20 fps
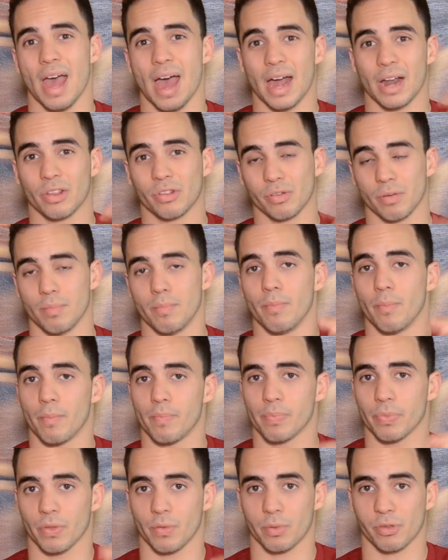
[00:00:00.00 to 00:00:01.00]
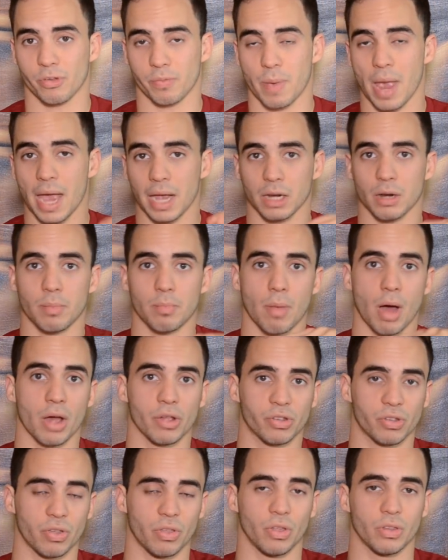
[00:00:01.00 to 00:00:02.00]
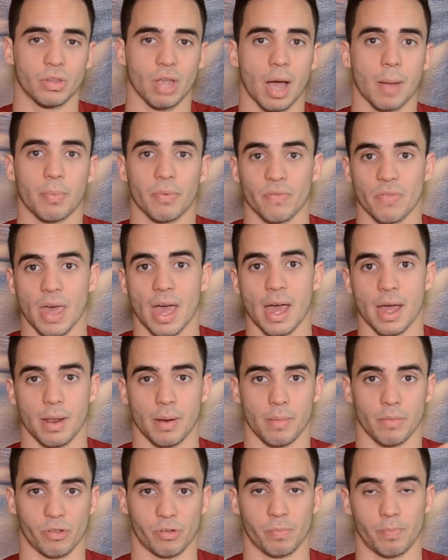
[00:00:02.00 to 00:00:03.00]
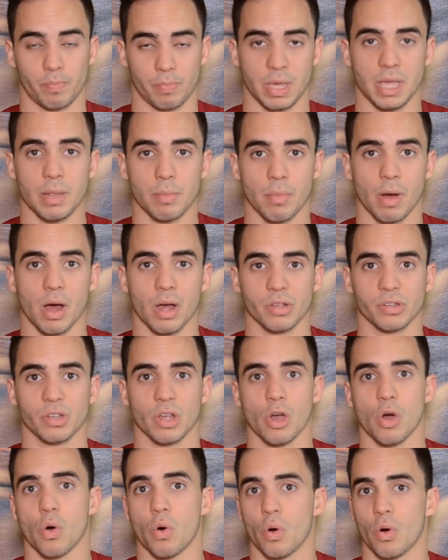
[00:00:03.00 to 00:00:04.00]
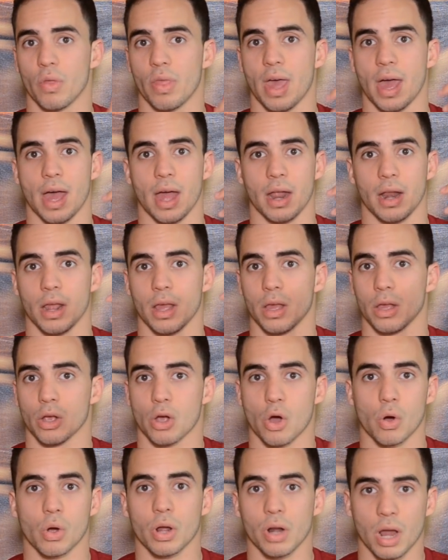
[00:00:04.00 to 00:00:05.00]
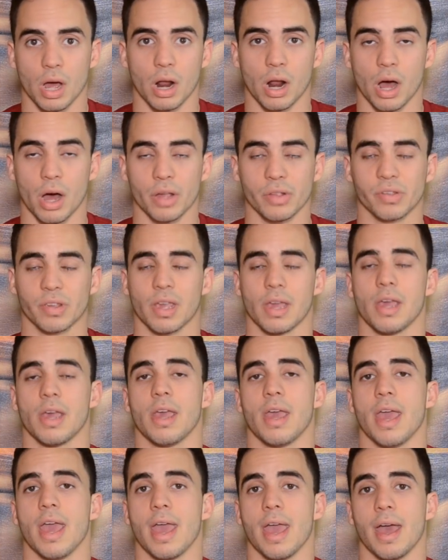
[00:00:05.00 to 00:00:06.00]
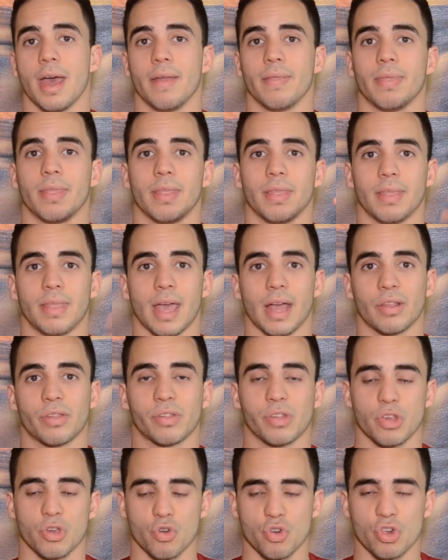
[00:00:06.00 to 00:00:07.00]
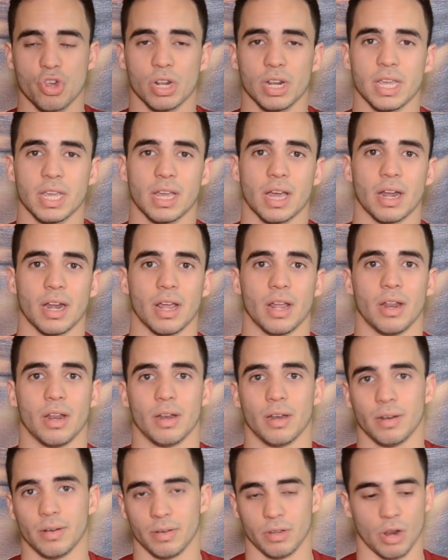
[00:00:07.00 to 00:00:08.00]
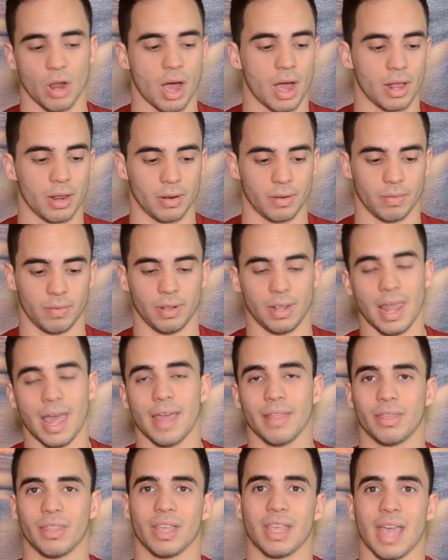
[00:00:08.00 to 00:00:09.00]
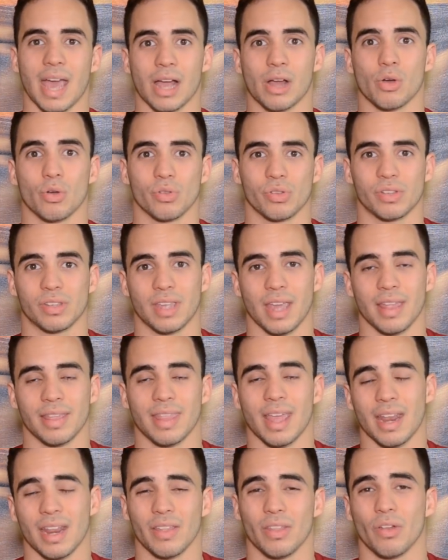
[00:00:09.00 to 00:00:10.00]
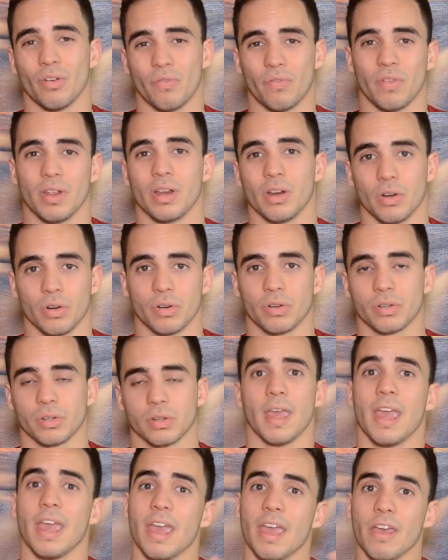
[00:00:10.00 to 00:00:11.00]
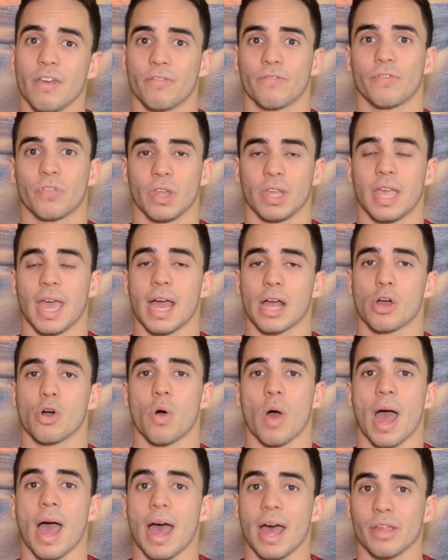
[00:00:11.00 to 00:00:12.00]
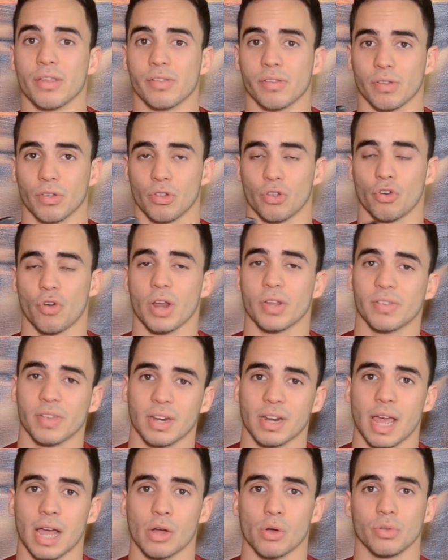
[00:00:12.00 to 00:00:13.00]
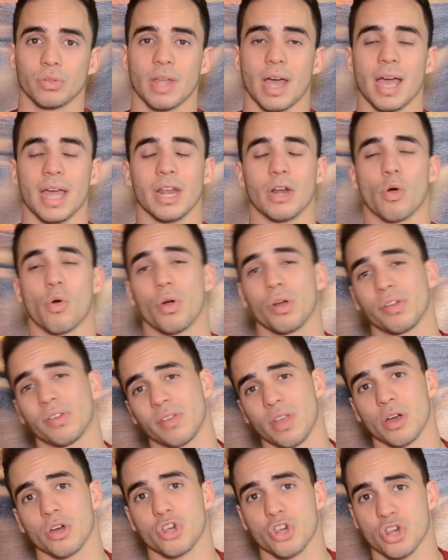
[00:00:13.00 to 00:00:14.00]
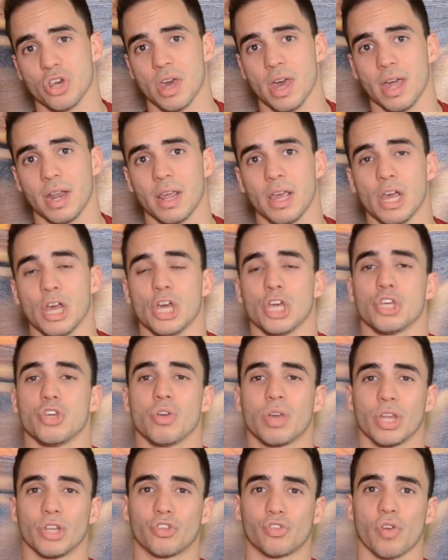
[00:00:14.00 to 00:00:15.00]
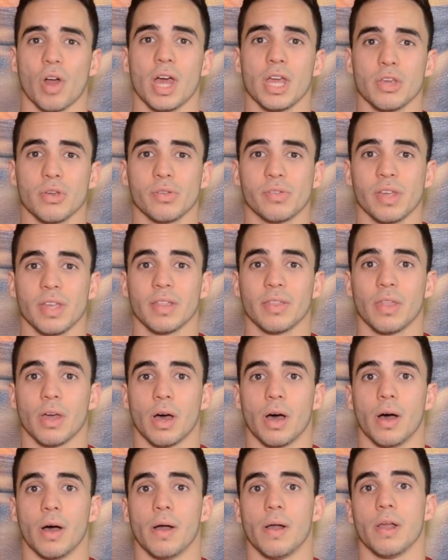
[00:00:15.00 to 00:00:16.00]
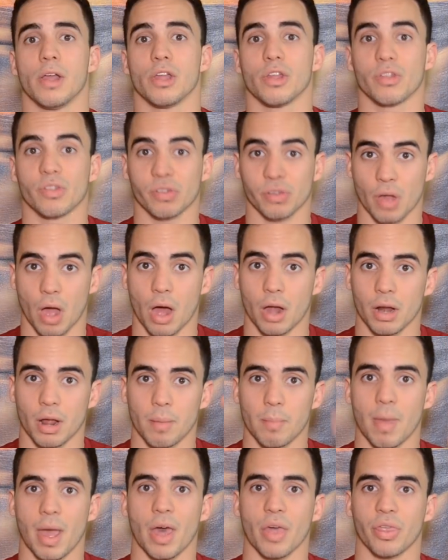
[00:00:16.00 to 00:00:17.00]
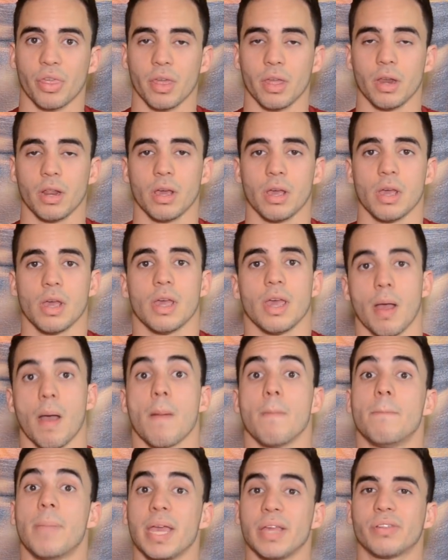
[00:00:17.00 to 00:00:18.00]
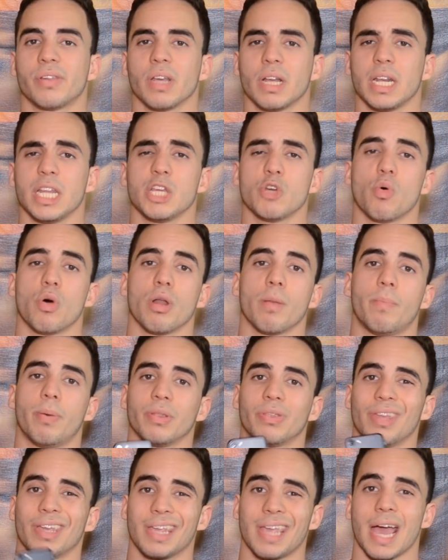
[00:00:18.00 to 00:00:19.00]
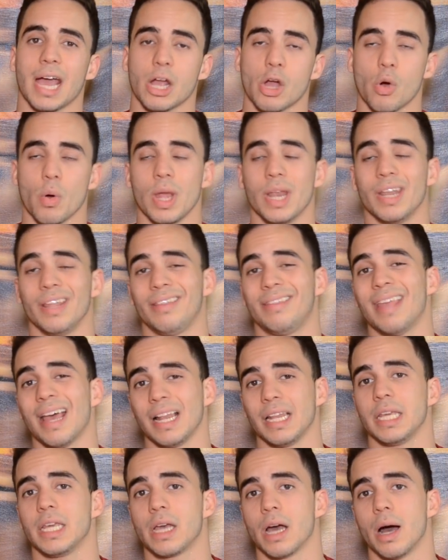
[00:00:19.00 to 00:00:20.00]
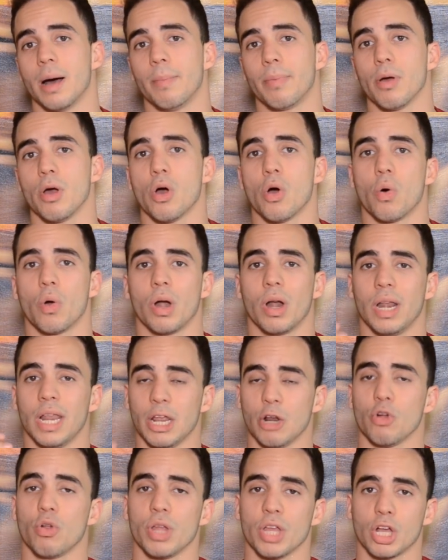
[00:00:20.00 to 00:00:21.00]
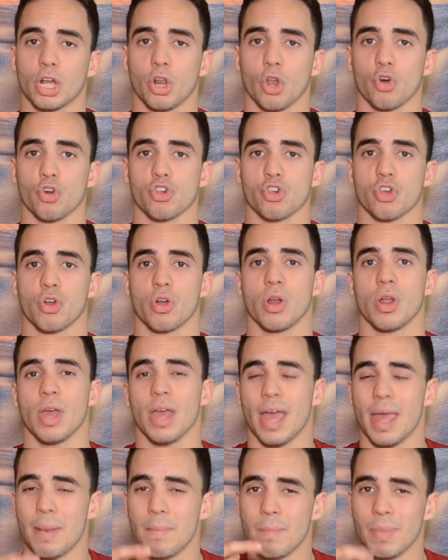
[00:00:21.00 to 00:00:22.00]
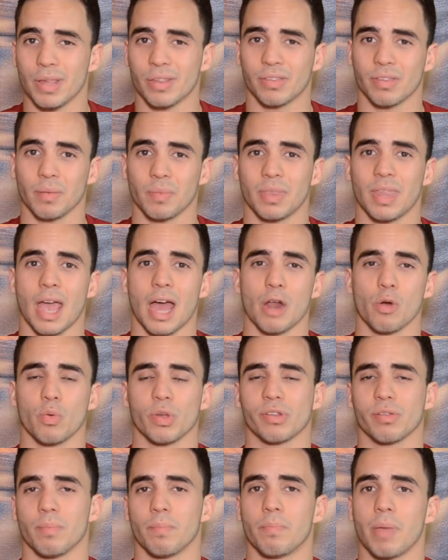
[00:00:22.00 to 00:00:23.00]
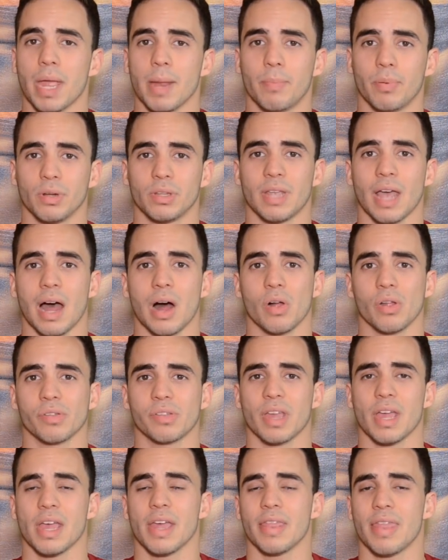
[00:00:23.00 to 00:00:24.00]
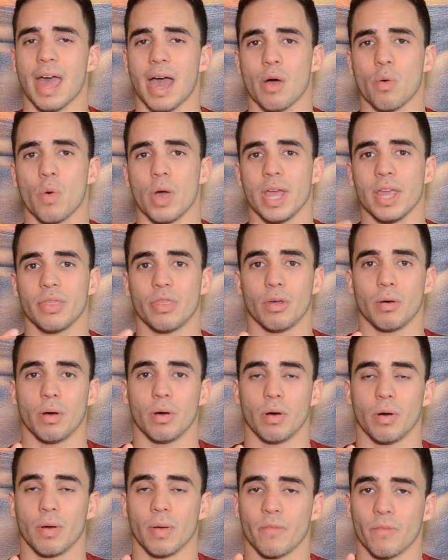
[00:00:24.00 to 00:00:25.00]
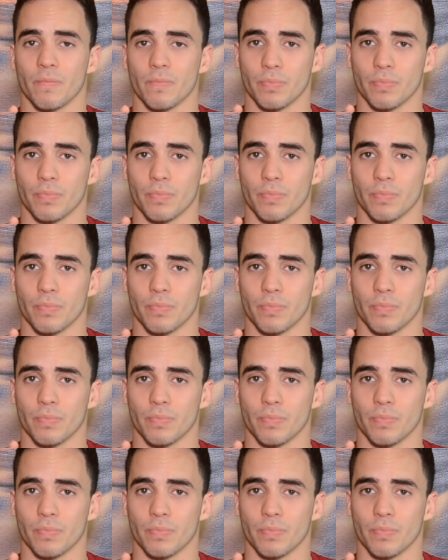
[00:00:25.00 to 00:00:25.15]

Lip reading: add some sphagnum moss to the top of that peat moss or that coconut husk, and that's usually gonna not let the geckos get that in their fingers. If the gecko has crested gecko diet or stuck shed, you could try using the sauna method. Basically, you want to put the gecko in a deli cup or a little enclosure and mist them down with some paper towels. That way the